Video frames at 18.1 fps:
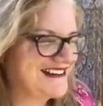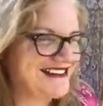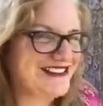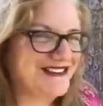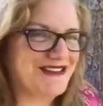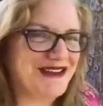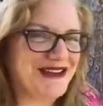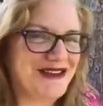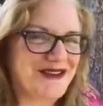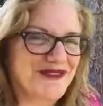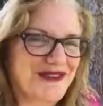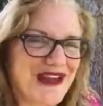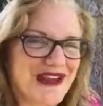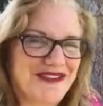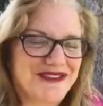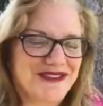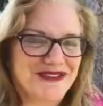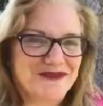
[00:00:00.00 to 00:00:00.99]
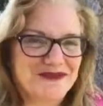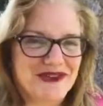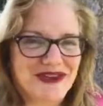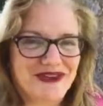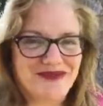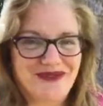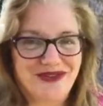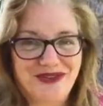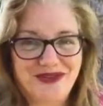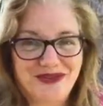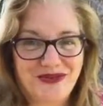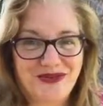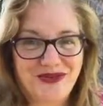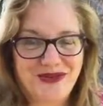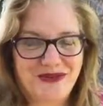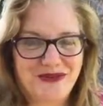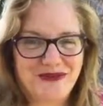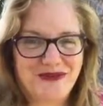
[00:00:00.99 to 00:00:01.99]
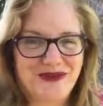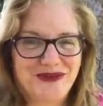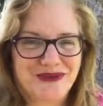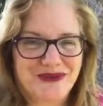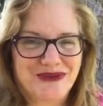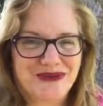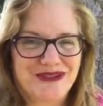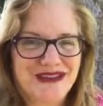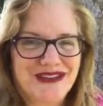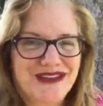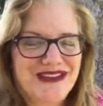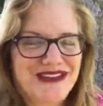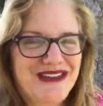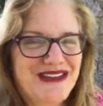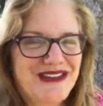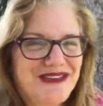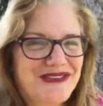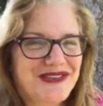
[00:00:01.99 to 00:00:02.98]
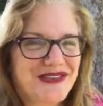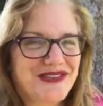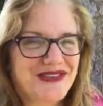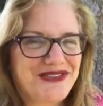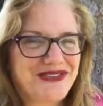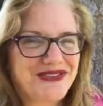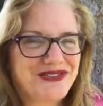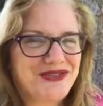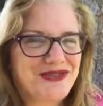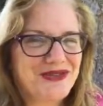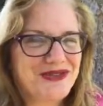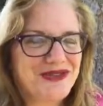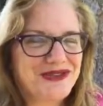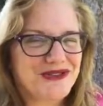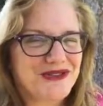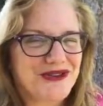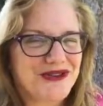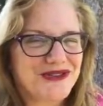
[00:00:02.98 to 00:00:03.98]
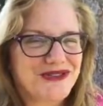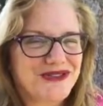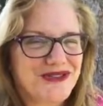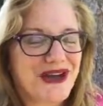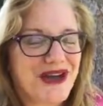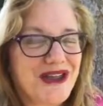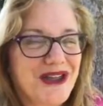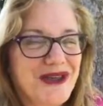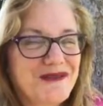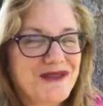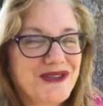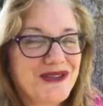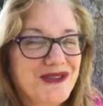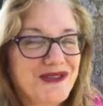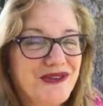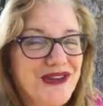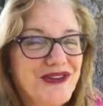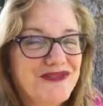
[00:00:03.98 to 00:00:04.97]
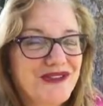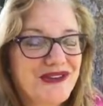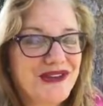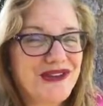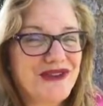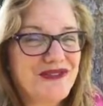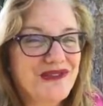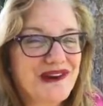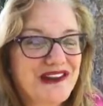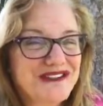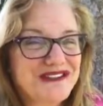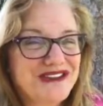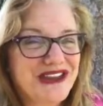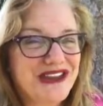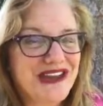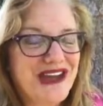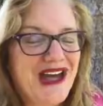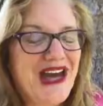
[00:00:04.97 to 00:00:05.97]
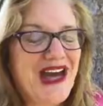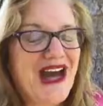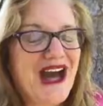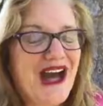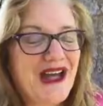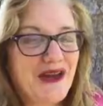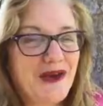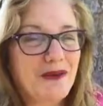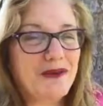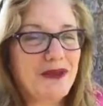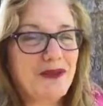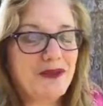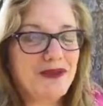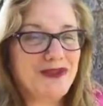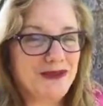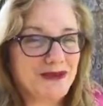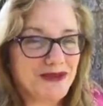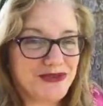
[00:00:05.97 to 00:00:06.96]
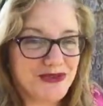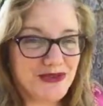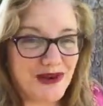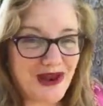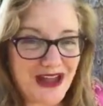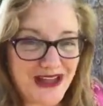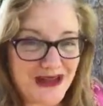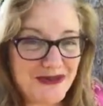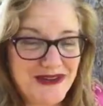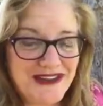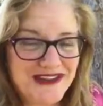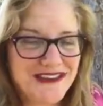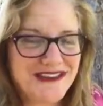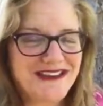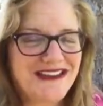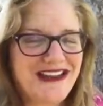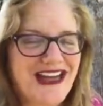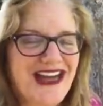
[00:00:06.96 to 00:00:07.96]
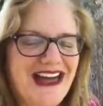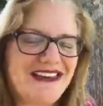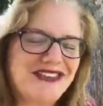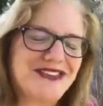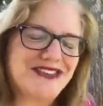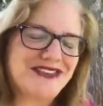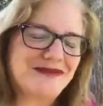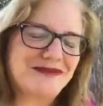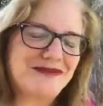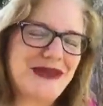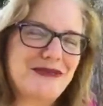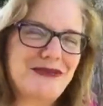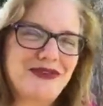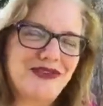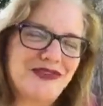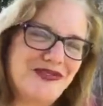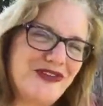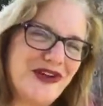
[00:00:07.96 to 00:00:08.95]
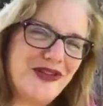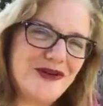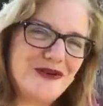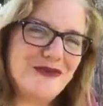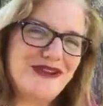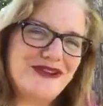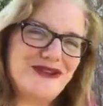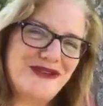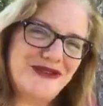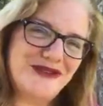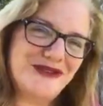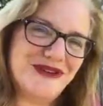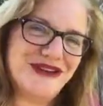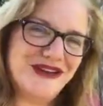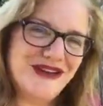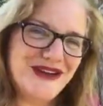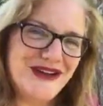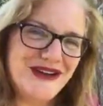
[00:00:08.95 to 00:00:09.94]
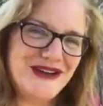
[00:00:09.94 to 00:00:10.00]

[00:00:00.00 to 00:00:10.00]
looking around you may fuel your muse. So this is Julie Jordan Scott. I'm so grateful you're watching. I hope you will subscribe. Ask people to follow me too and